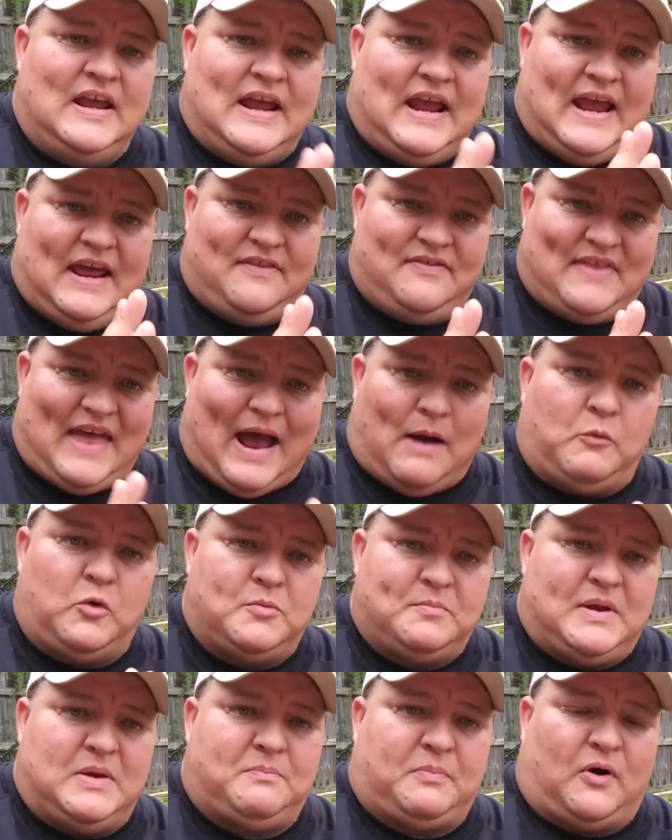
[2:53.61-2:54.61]
and that
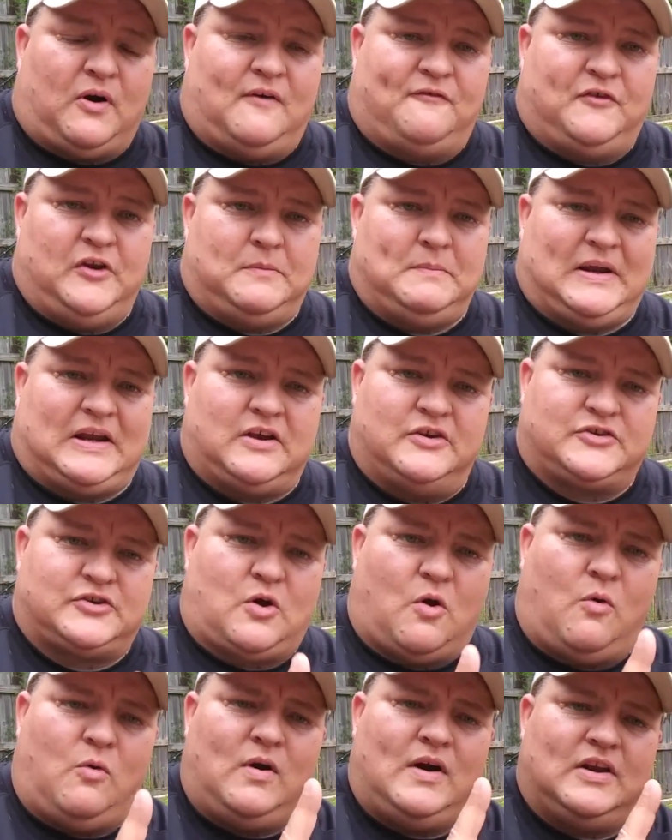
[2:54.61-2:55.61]
would be perfect, because
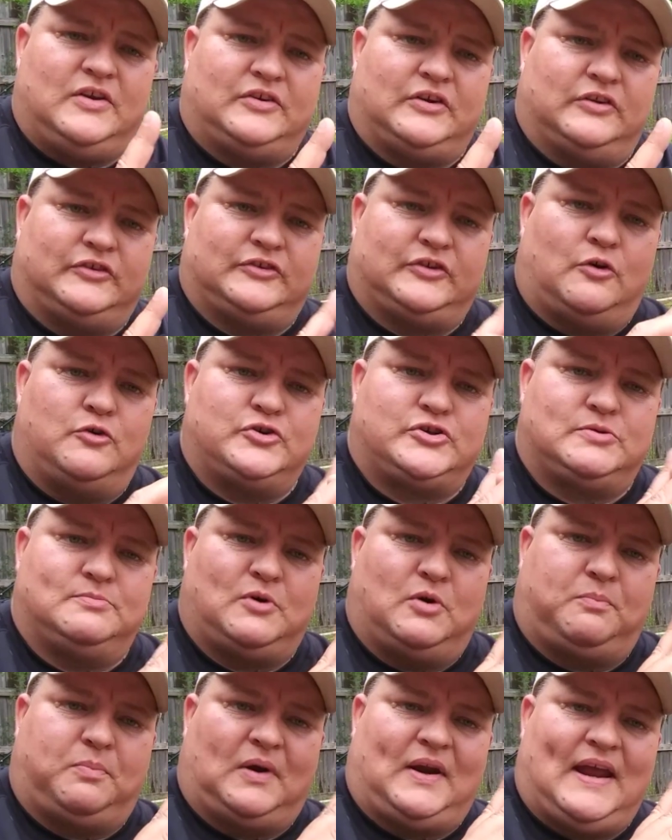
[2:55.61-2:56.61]
corn is a
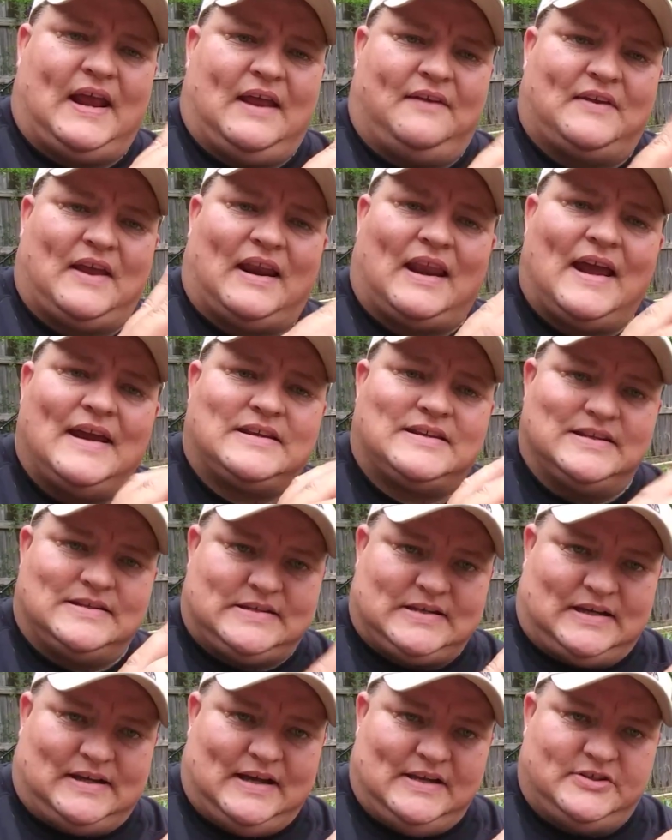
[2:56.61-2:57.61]
sociable plant. They like to
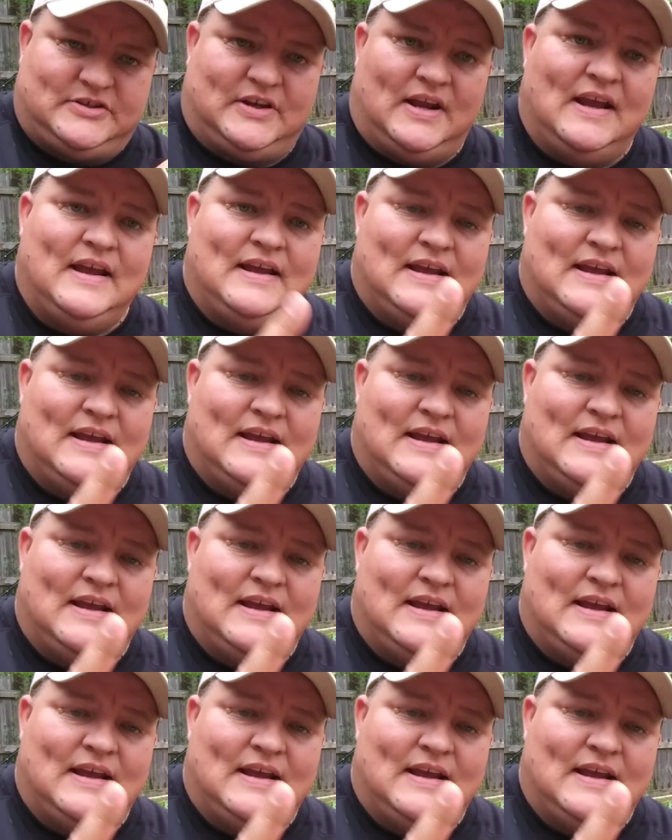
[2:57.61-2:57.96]
touch.